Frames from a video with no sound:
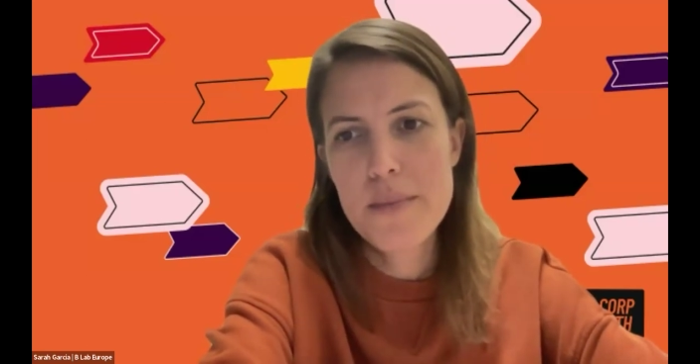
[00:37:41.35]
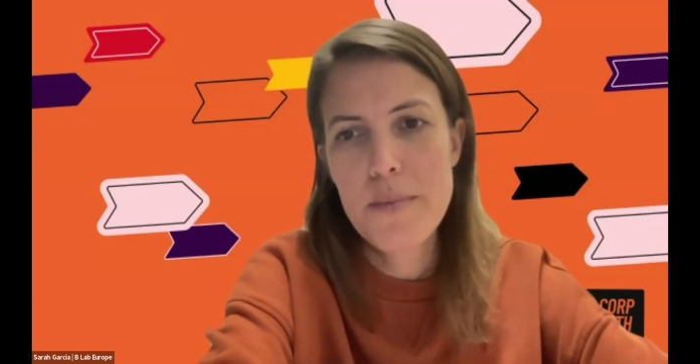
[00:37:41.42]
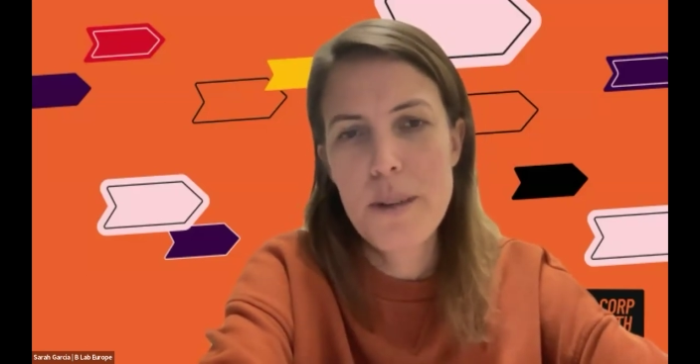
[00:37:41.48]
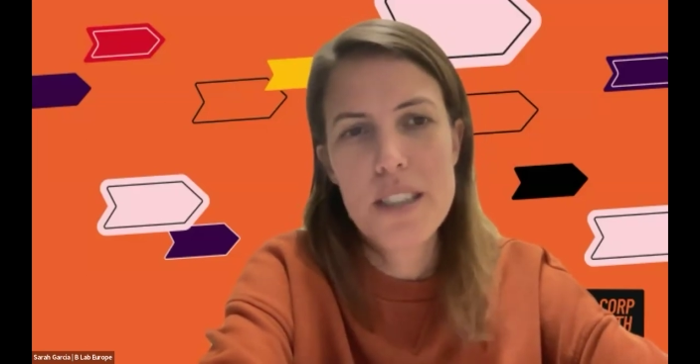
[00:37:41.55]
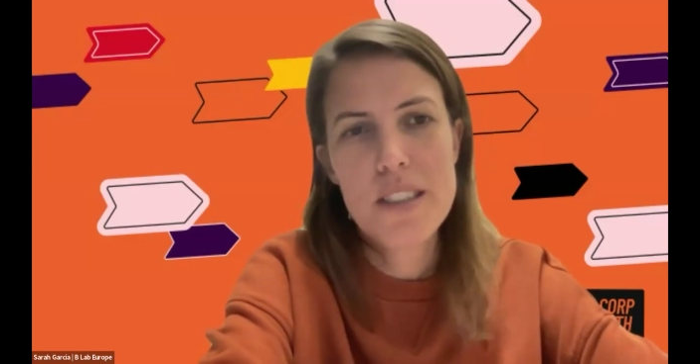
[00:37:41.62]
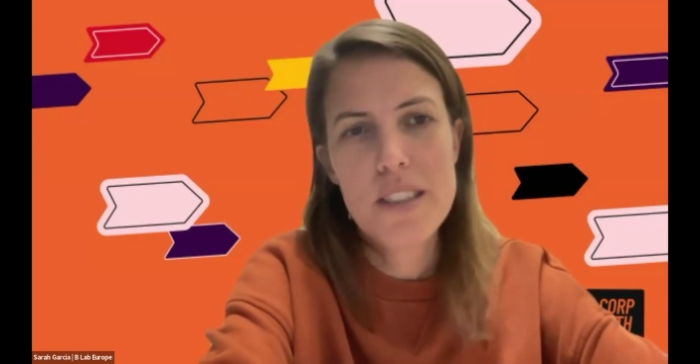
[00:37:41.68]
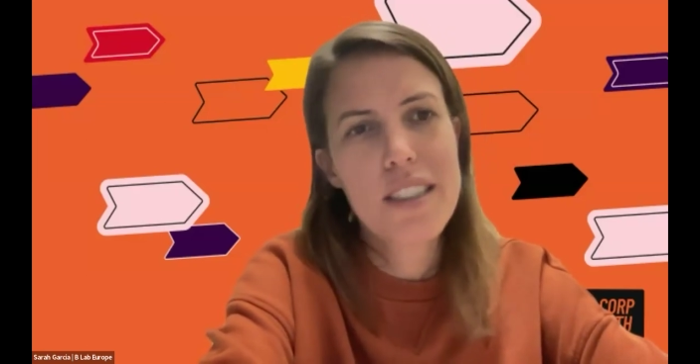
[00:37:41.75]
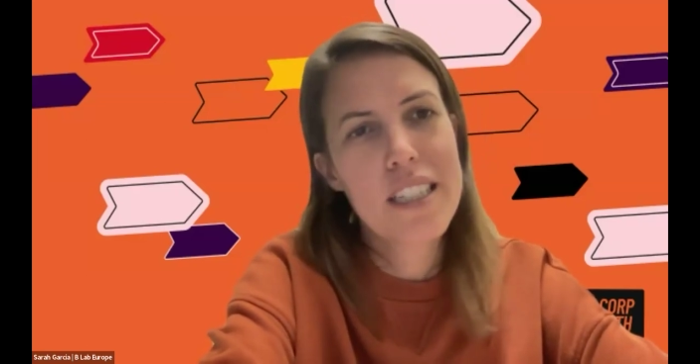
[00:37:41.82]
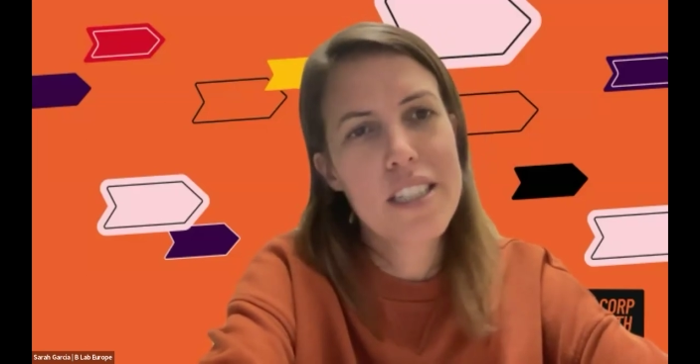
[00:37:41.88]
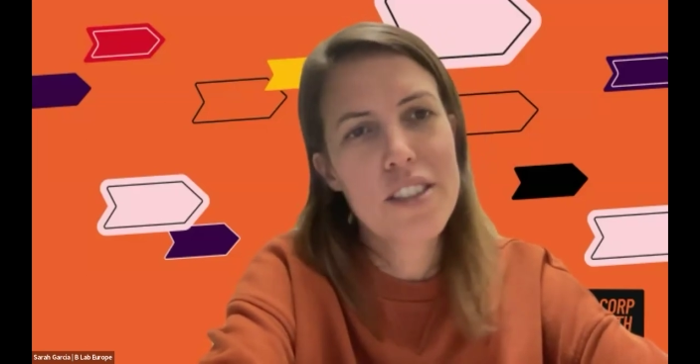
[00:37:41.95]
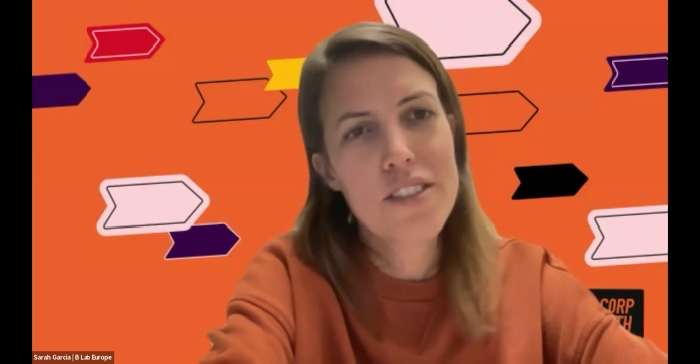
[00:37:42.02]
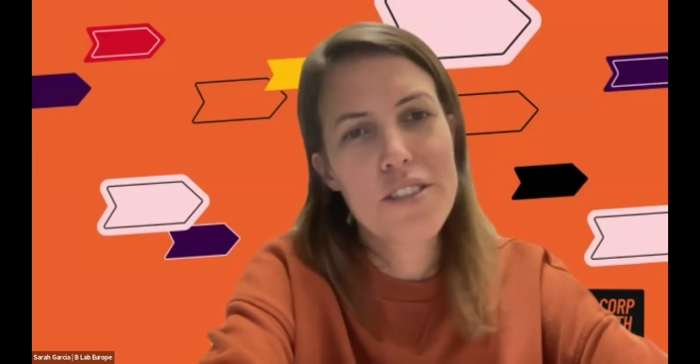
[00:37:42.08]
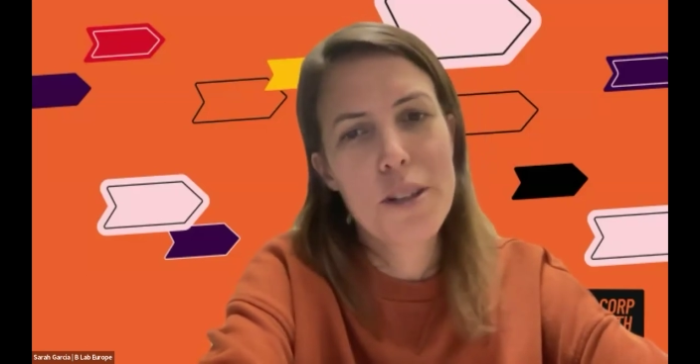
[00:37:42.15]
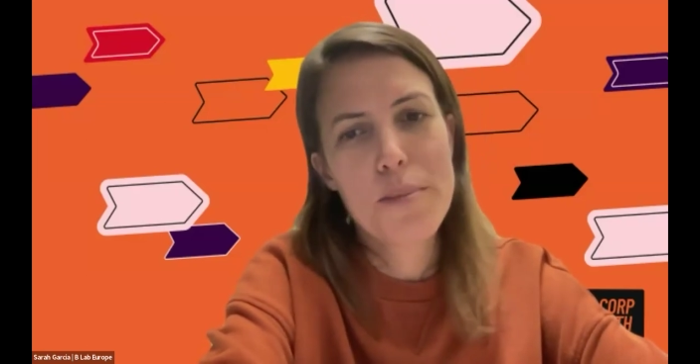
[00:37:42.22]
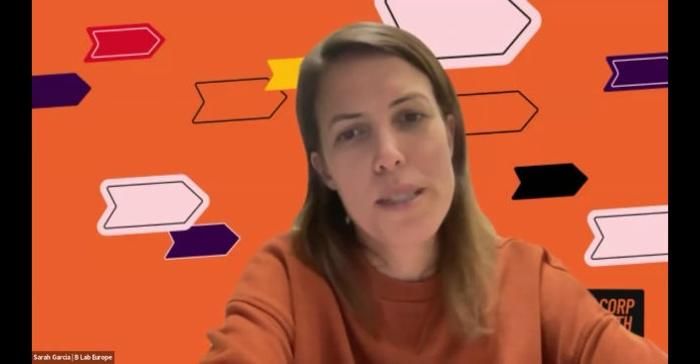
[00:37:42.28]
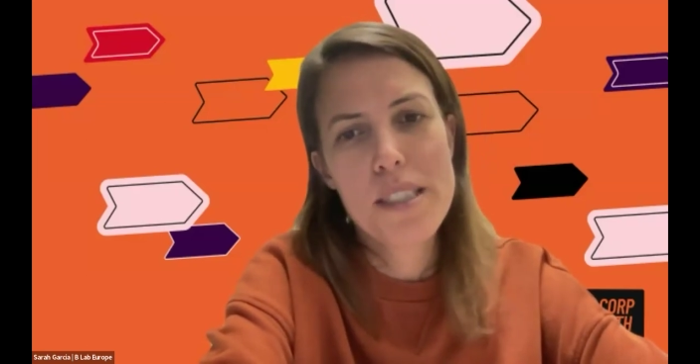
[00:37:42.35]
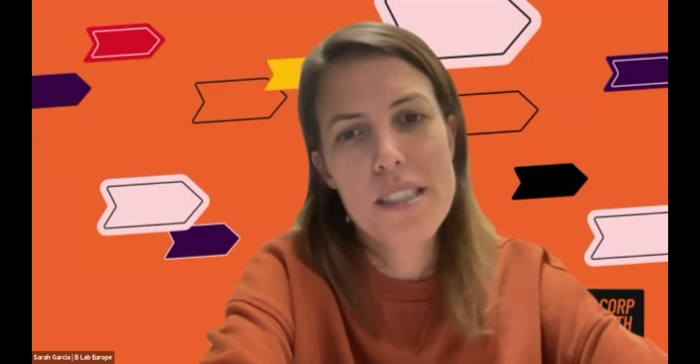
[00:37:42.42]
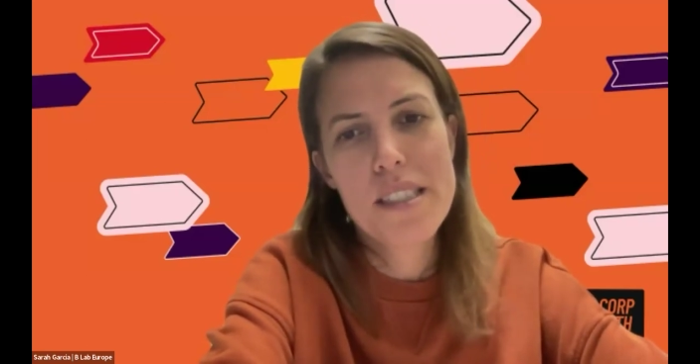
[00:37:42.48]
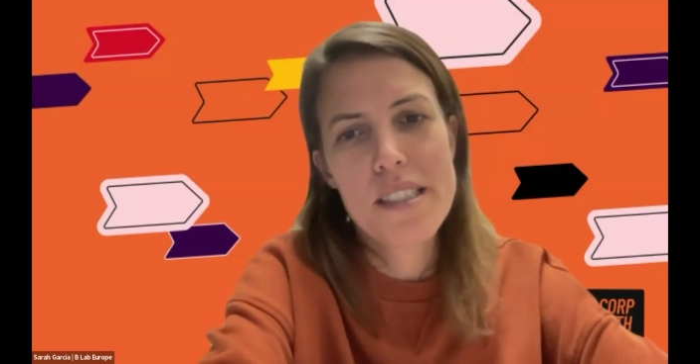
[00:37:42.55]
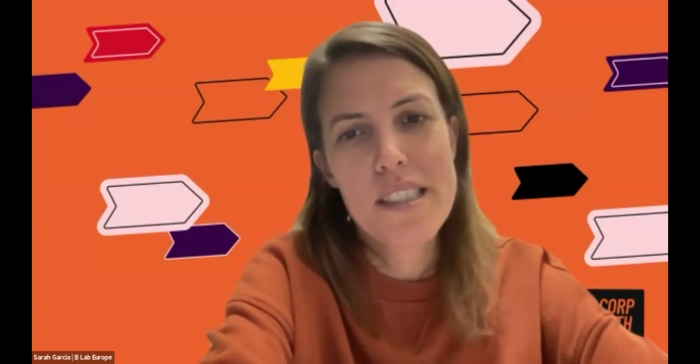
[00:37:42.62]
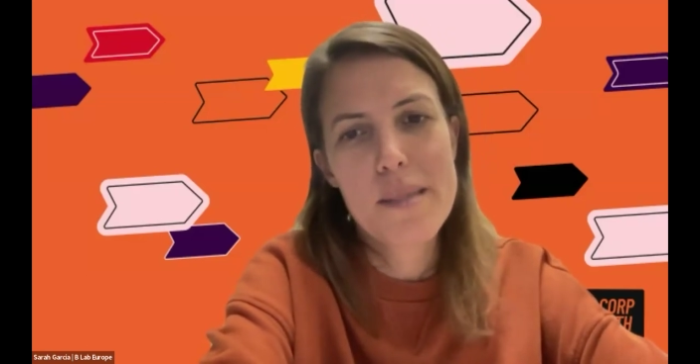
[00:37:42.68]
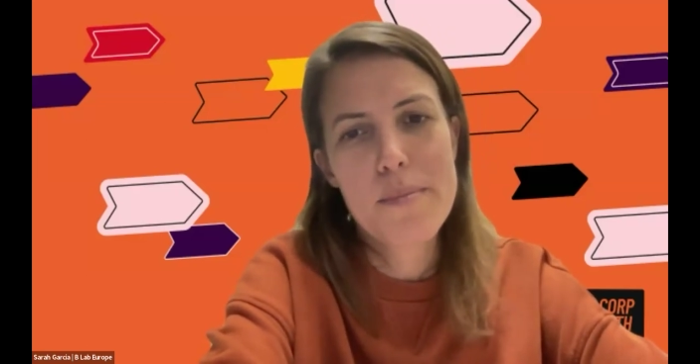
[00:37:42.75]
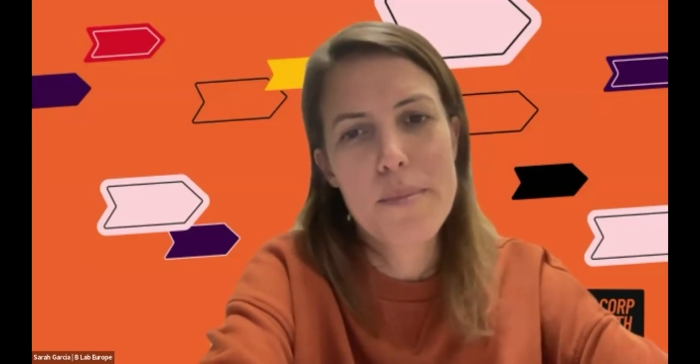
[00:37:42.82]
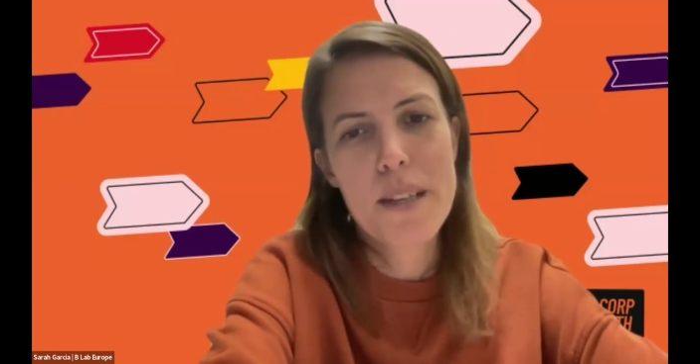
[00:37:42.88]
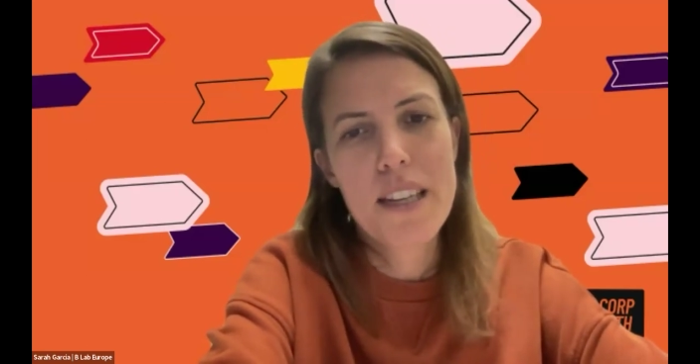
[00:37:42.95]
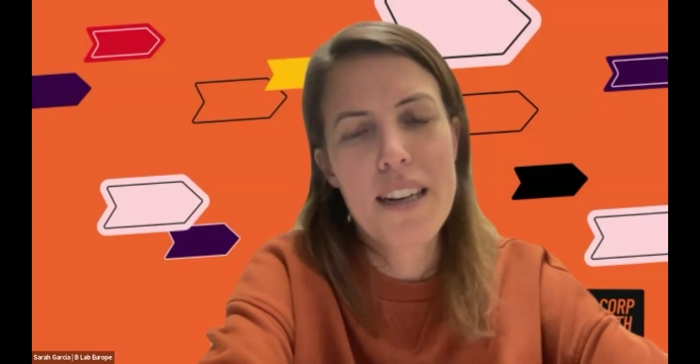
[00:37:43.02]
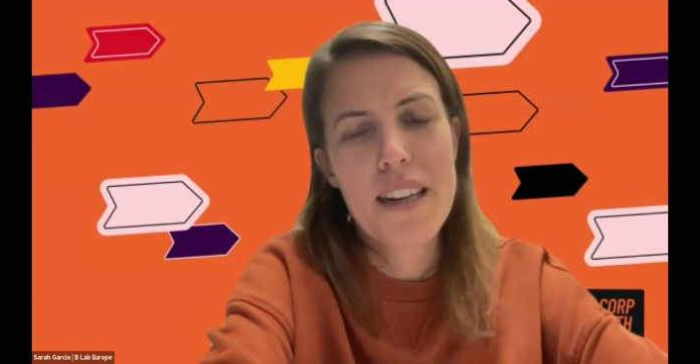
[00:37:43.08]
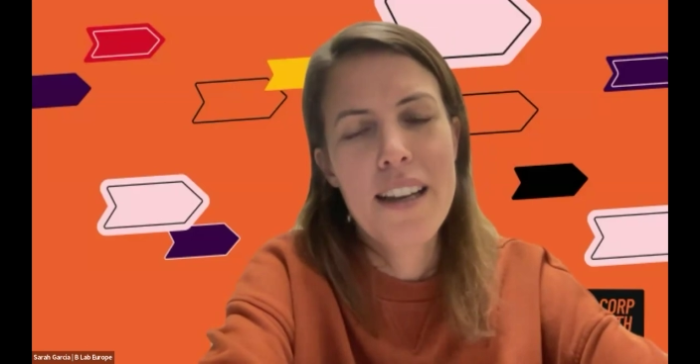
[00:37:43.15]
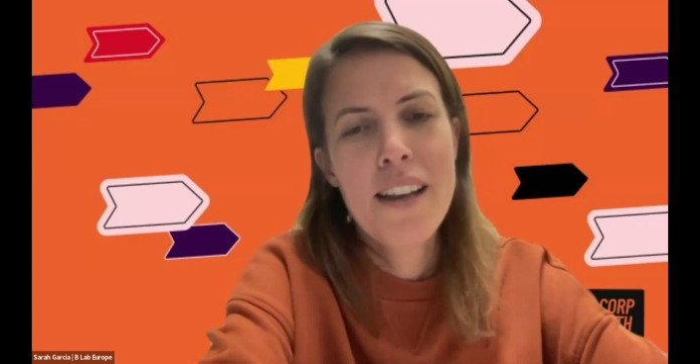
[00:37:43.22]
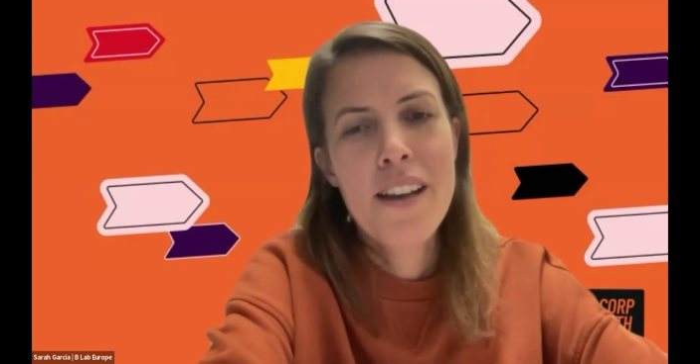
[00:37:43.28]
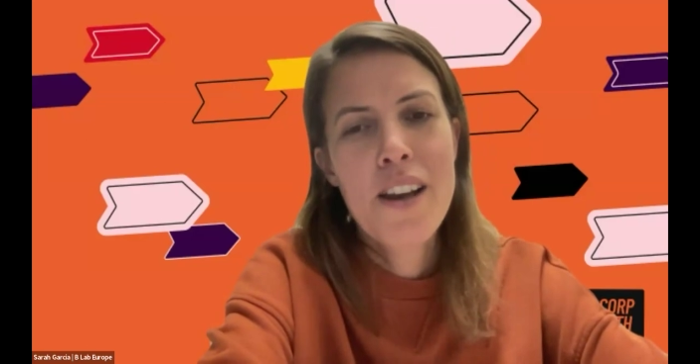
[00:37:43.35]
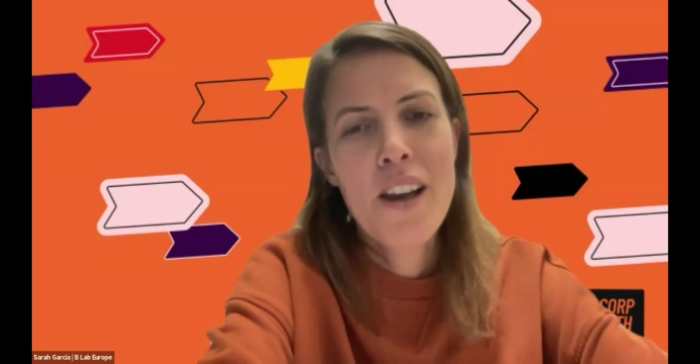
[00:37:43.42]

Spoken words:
brought to each of your businesses, but